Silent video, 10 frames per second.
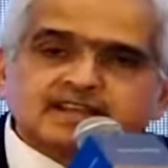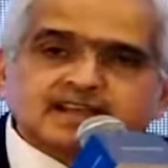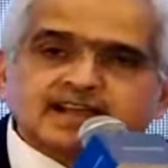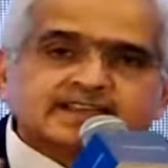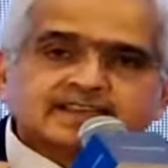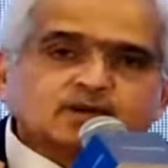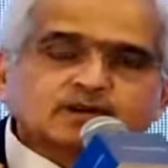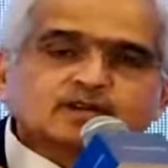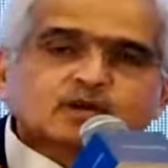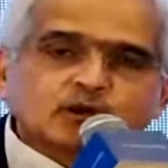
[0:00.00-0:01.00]
I
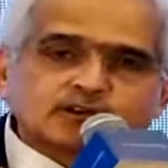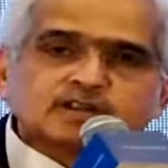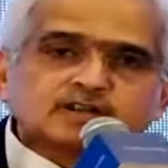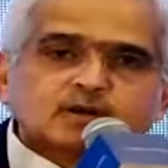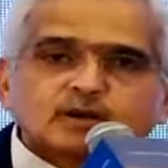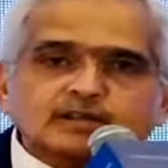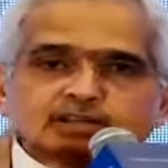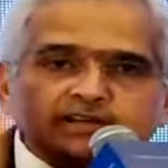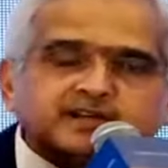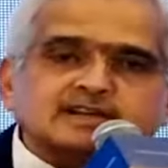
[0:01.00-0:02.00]
cannot corner all
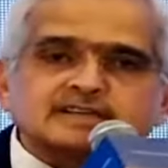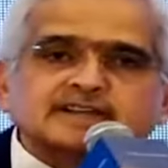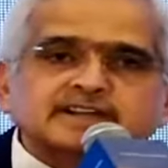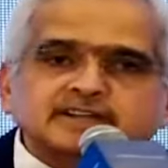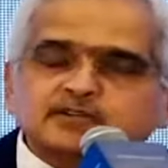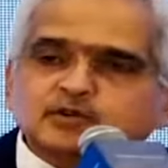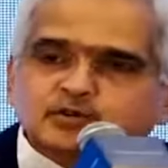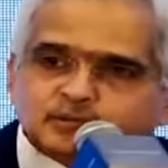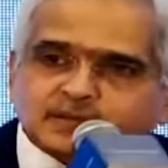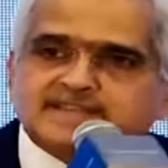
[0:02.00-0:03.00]
the credit to
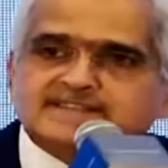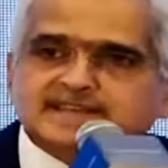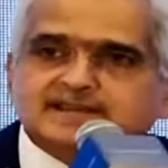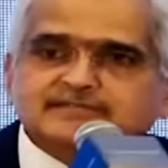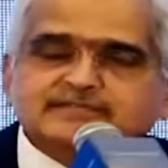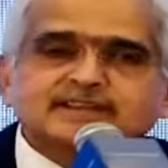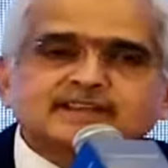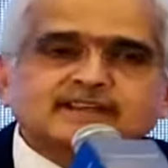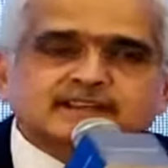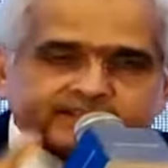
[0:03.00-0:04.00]
myself.
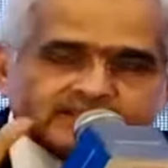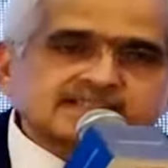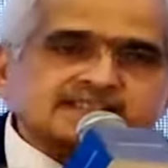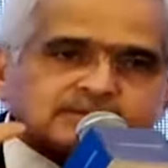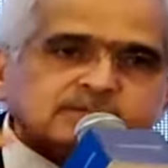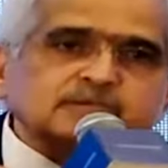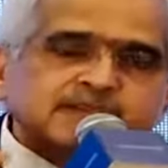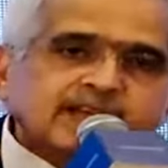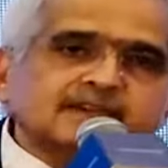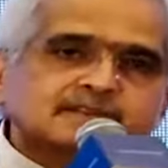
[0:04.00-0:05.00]
We
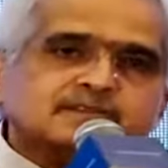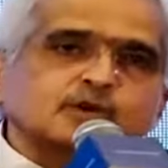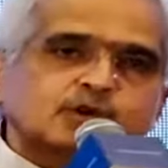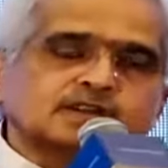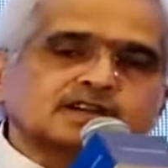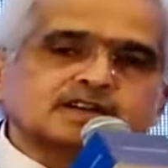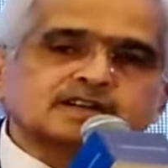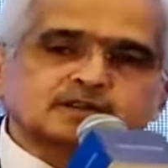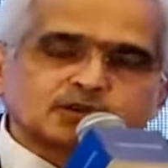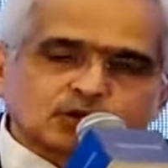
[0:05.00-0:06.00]
have a good,
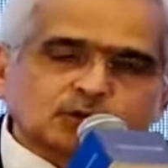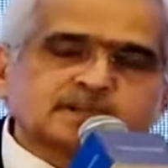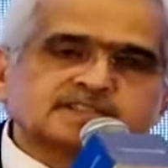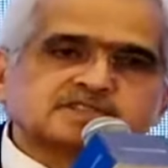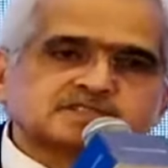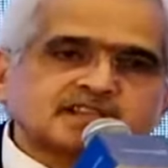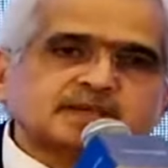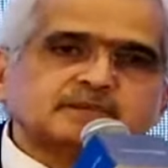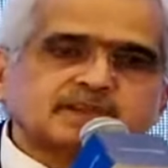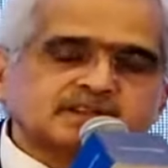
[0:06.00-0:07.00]
robust team
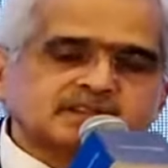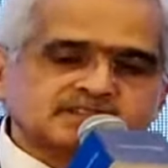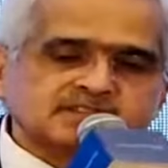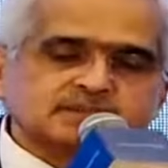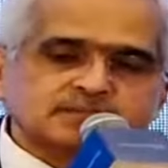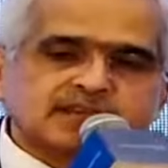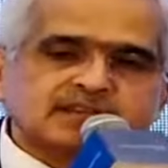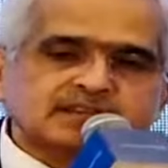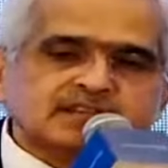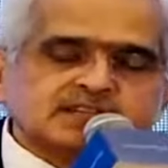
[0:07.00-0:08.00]
in the Reserve Bank.
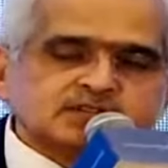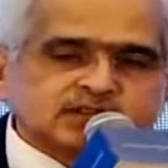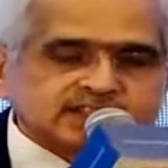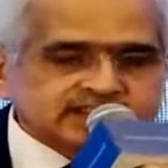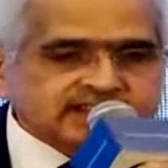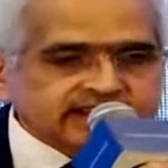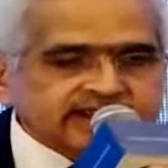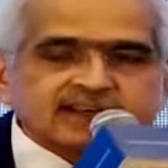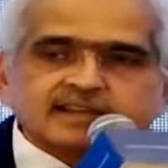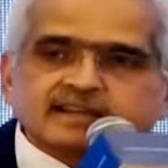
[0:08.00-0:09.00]
So it is the
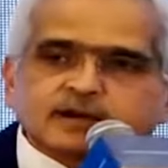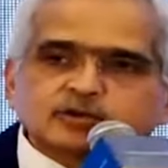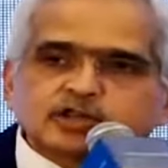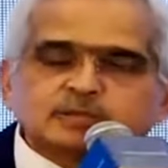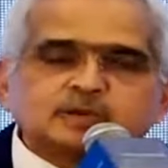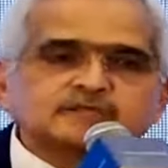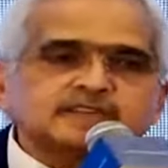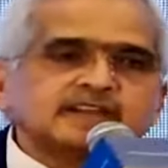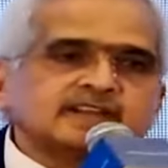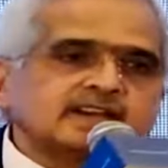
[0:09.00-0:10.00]
entire outcome of the
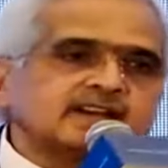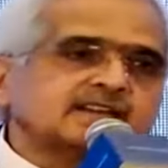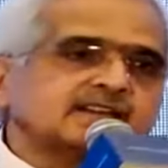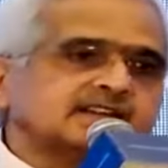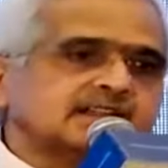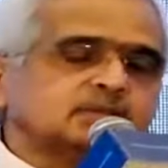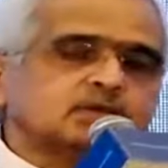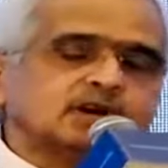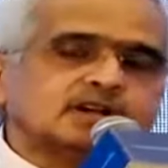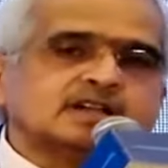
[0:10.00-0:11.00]
entire
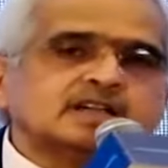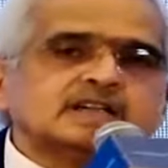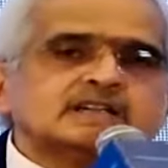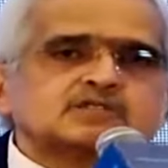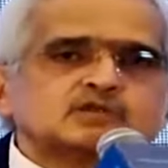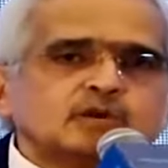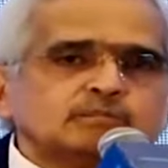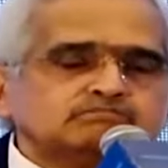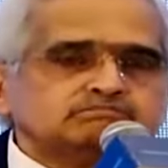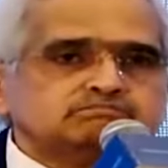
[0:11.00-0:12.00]
teamwork. So
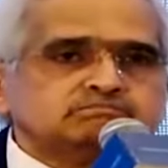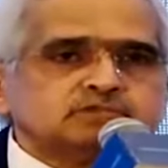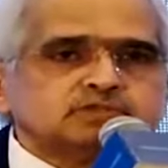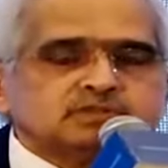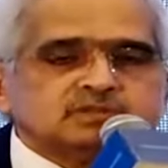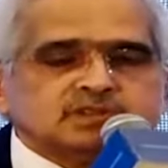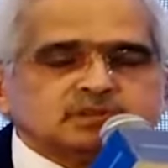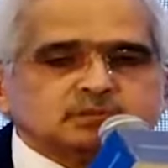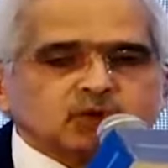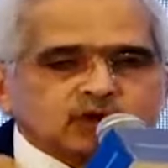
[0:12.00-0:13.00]

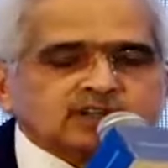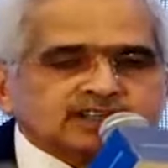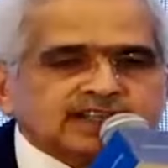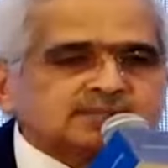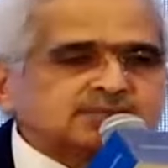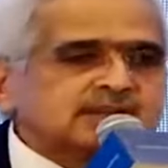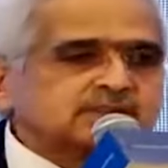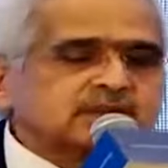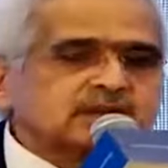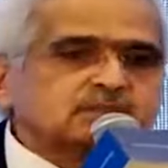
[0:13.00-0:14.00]
modern times have
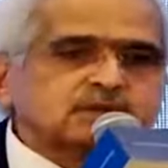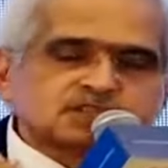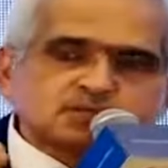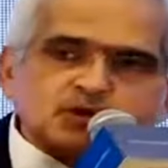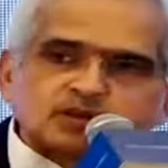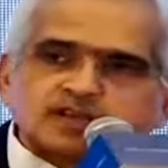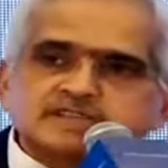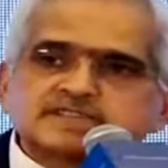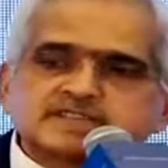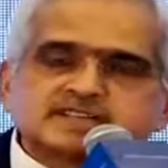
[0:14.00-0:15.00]
become much more
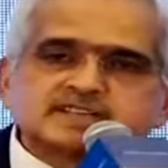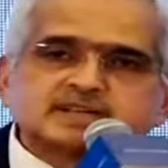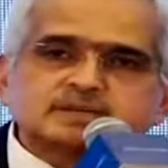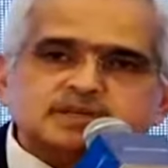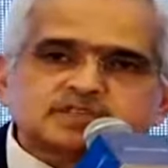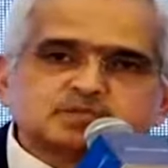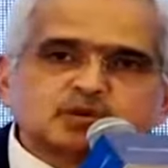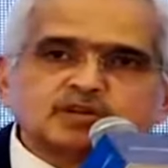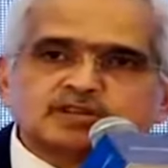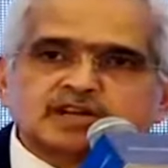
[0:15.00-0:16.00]
uncertain, much
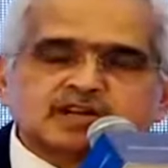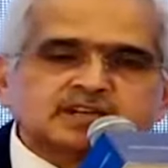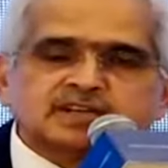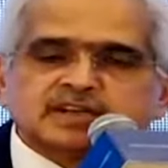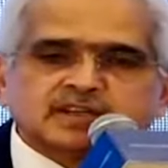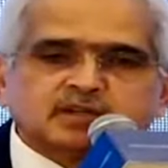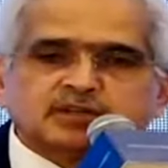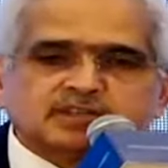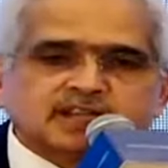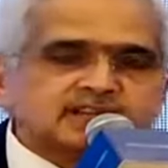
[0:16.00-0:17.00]
more,
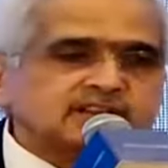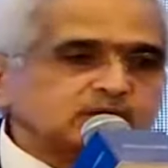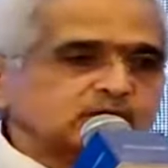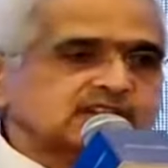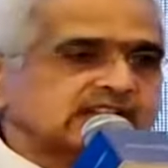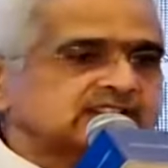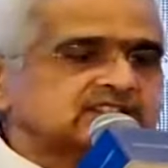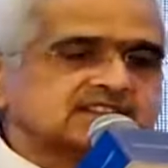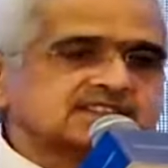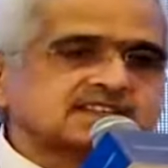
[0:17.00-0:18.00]
there are new
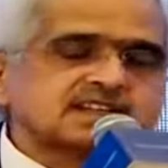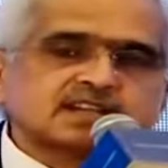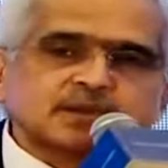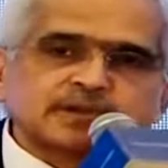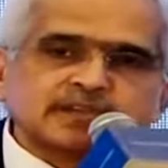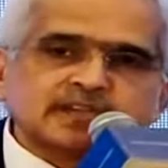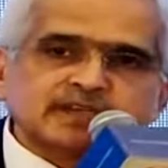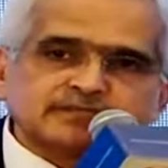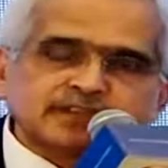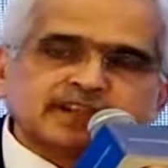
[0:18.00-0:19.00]
challenges coming
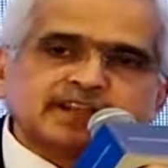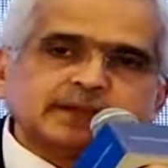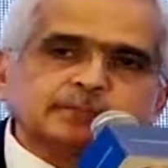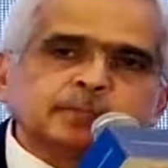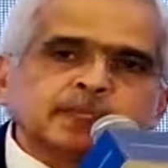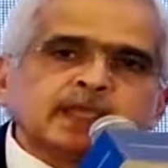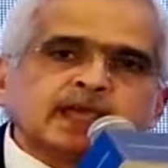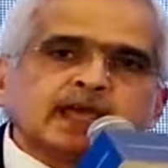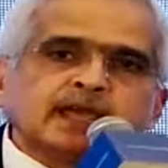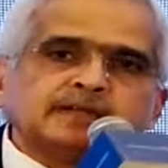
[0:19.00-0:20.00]
every day.
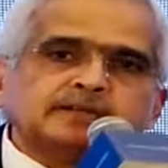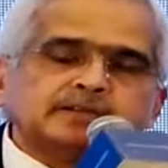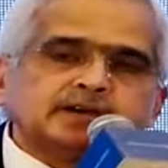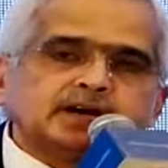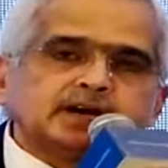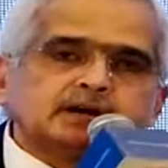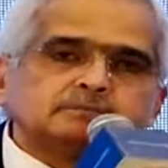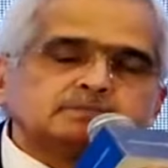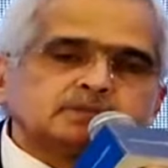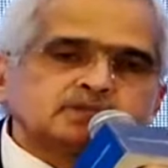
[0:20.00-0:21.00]
And
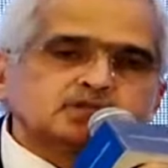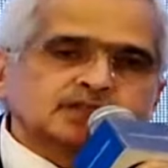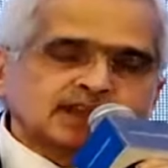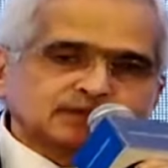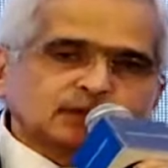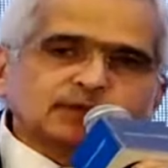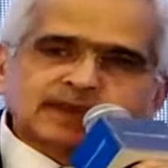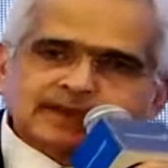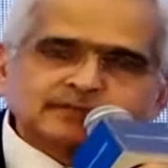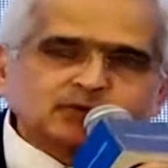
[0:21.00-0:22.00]
so therefore, we
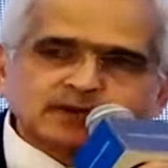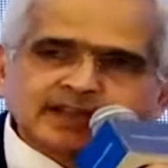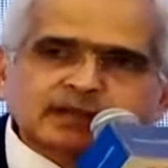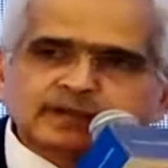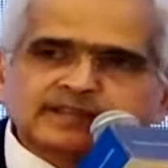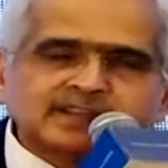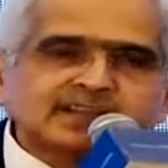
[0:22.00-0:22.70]
have to deal with it.